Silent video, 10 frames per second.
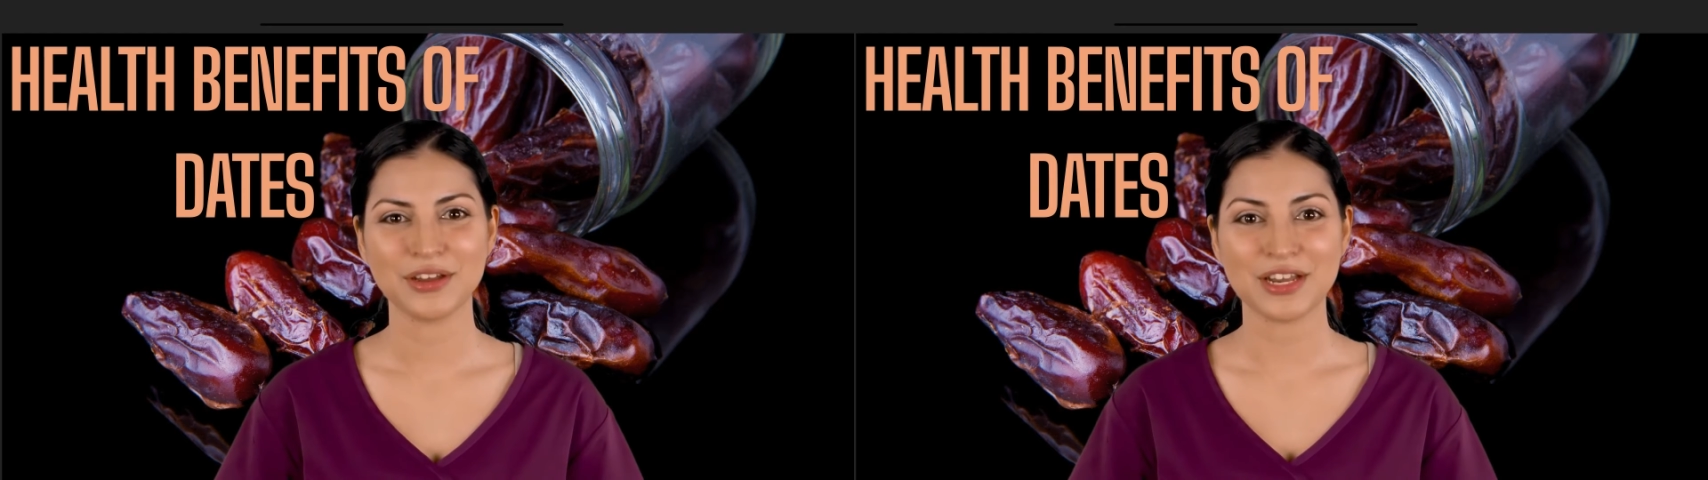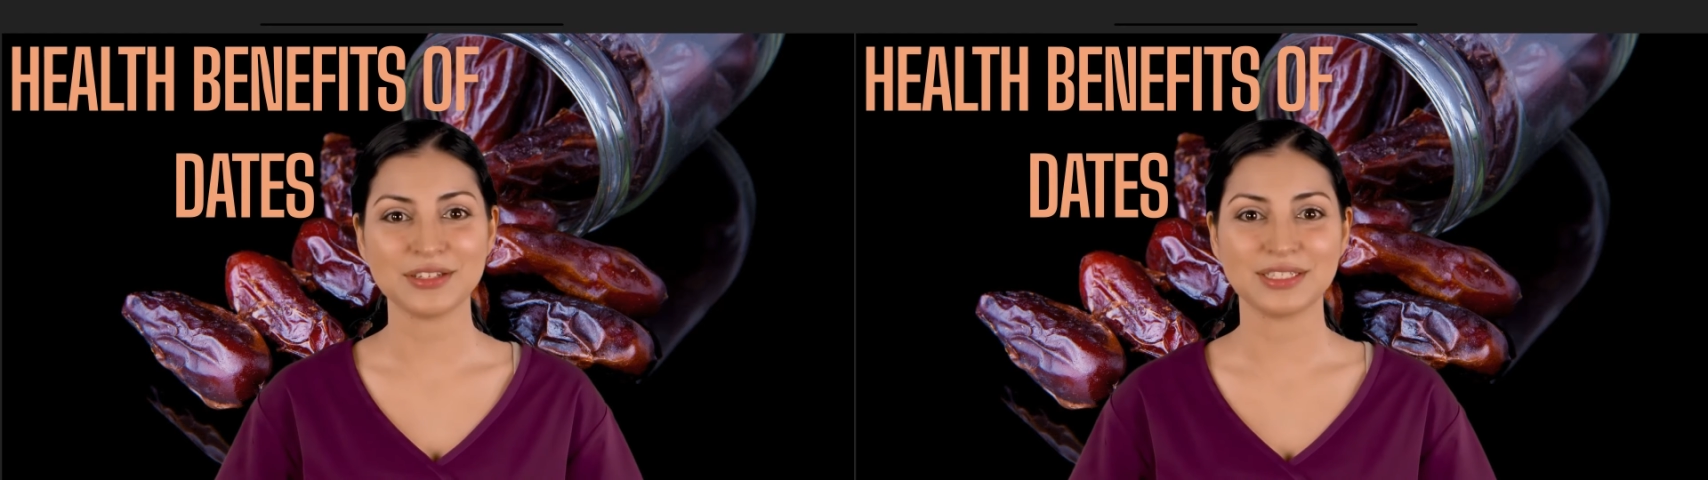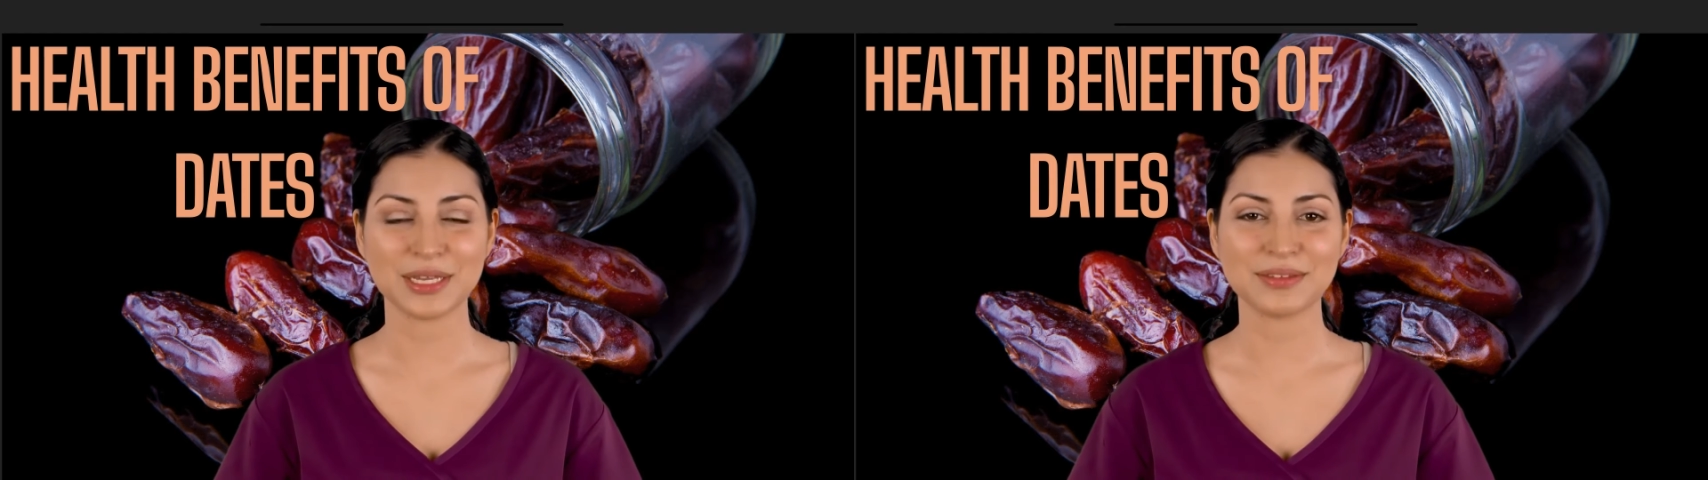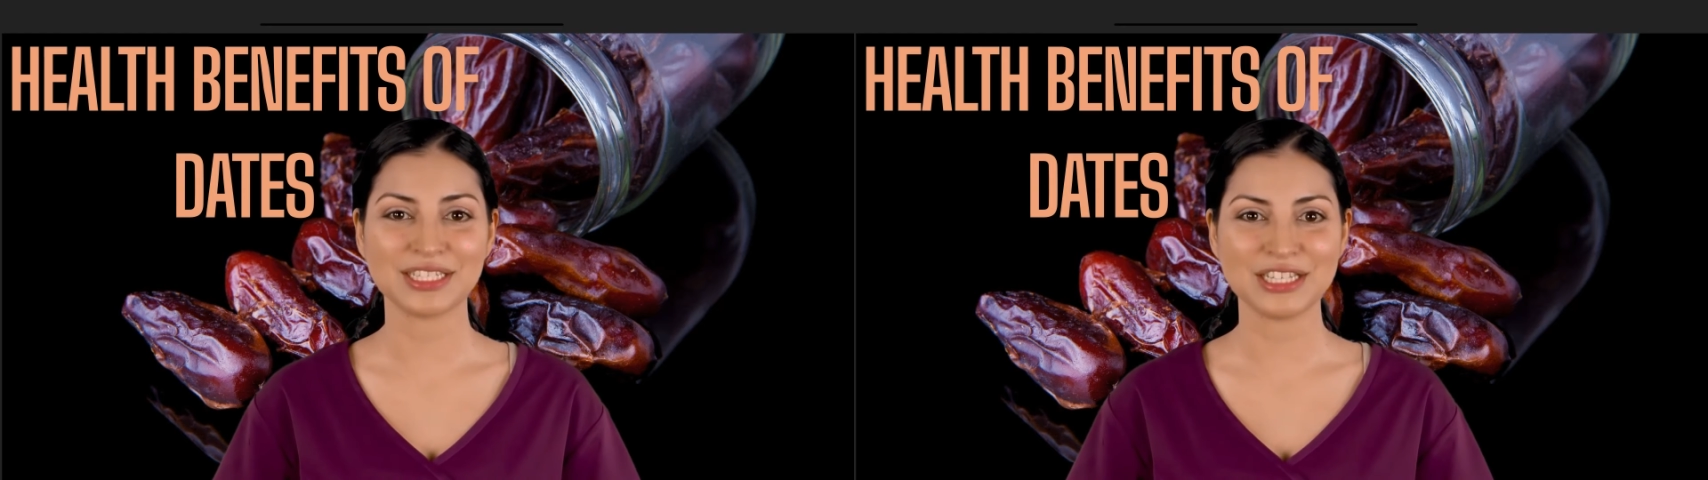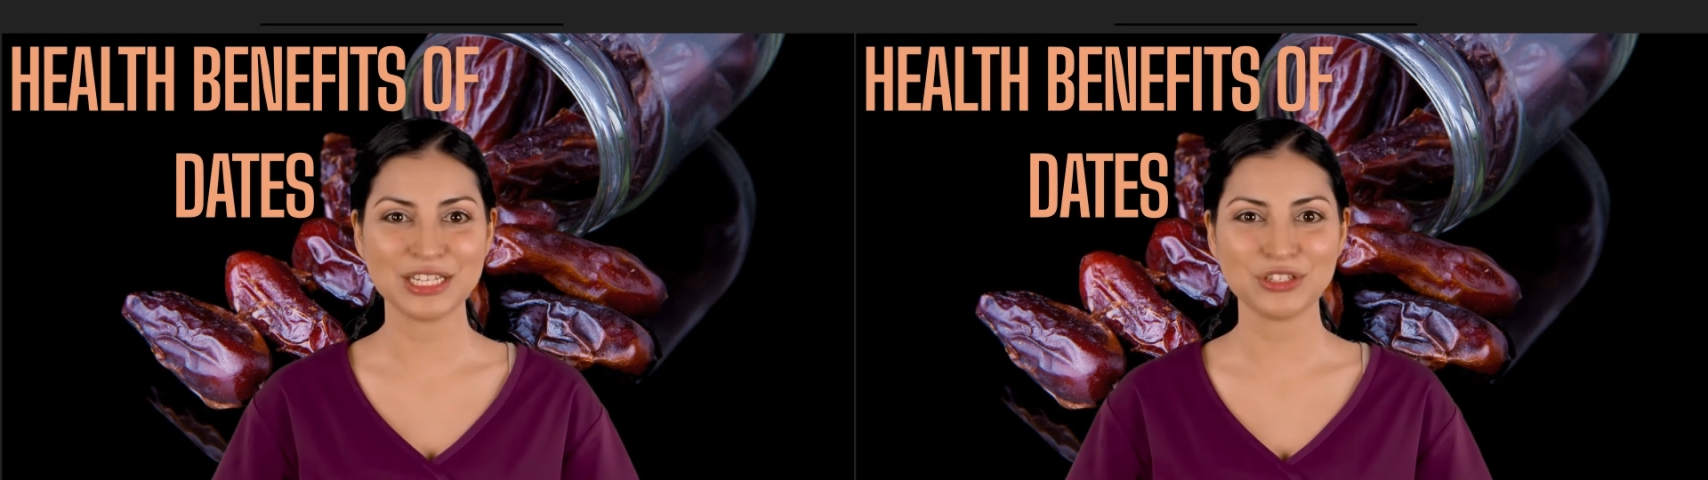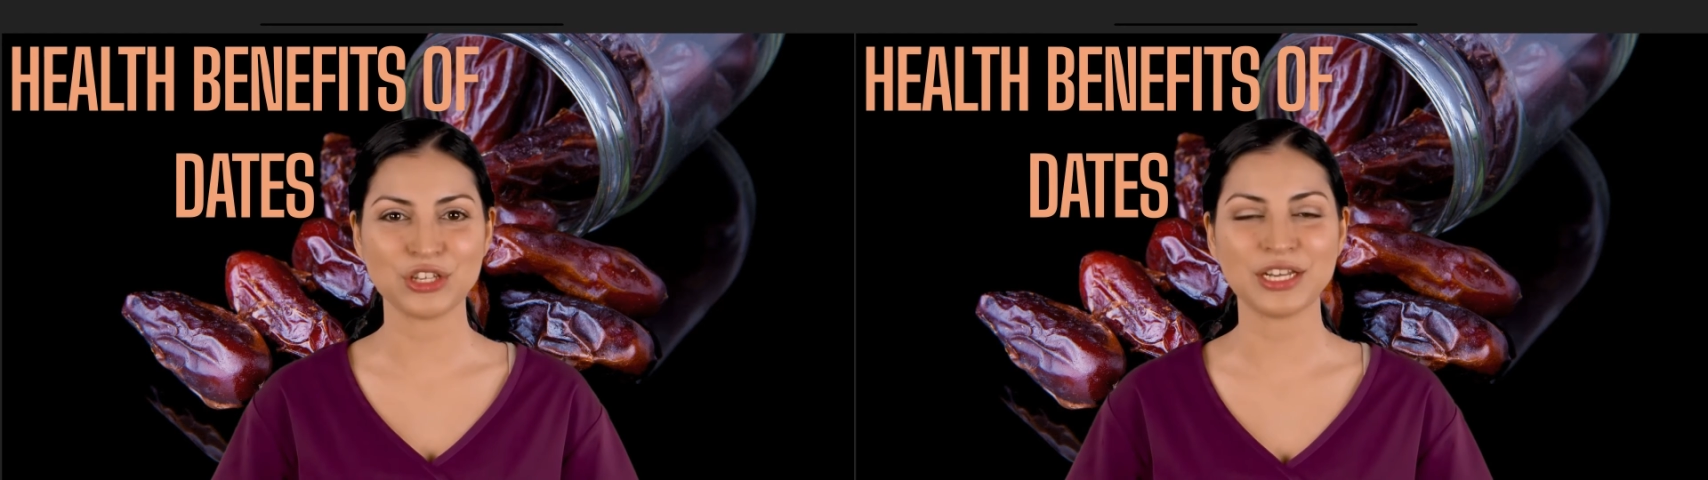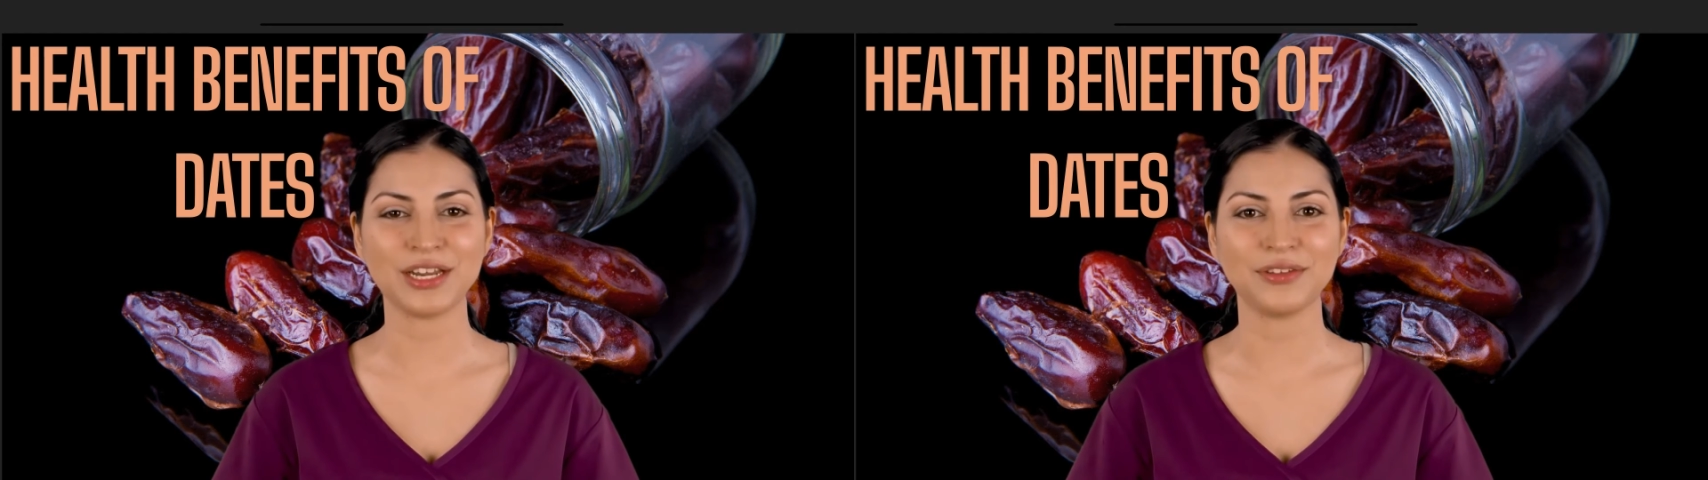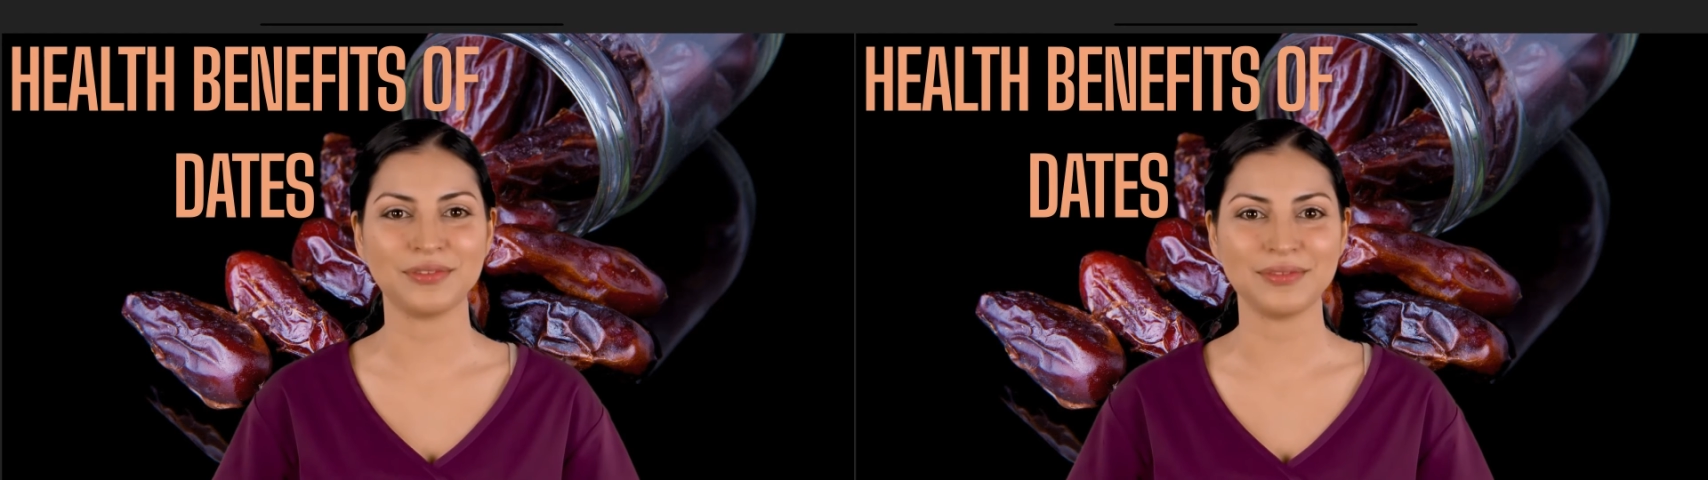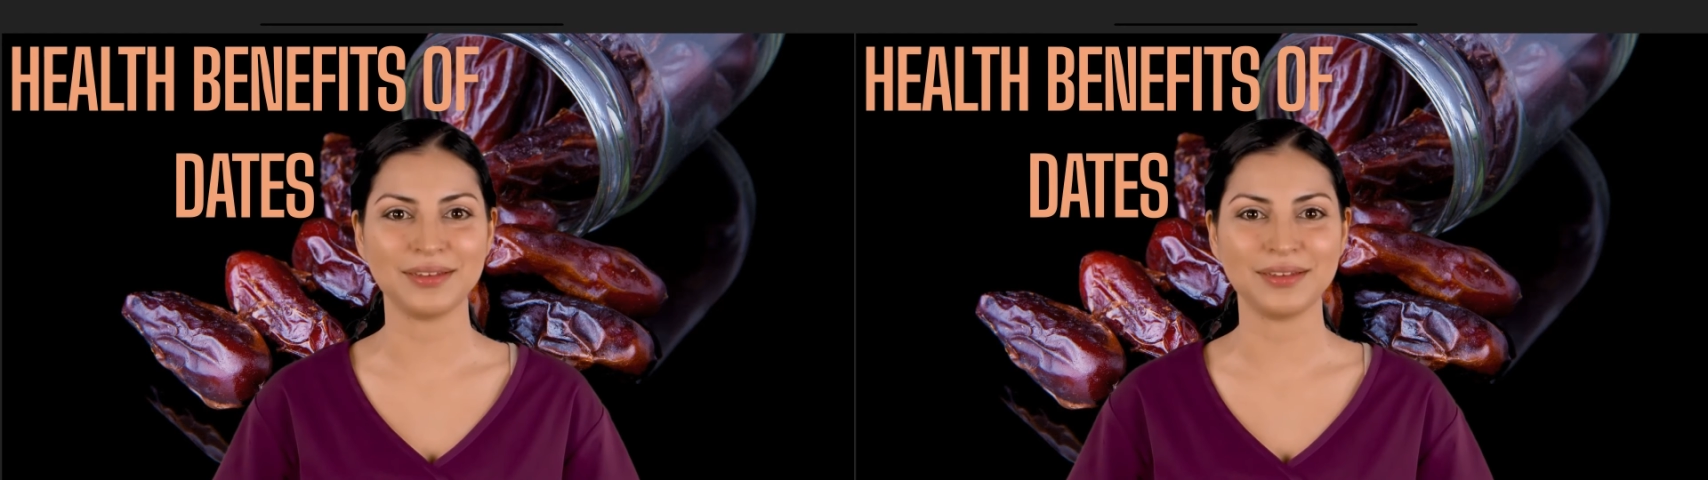that can substitute sugar.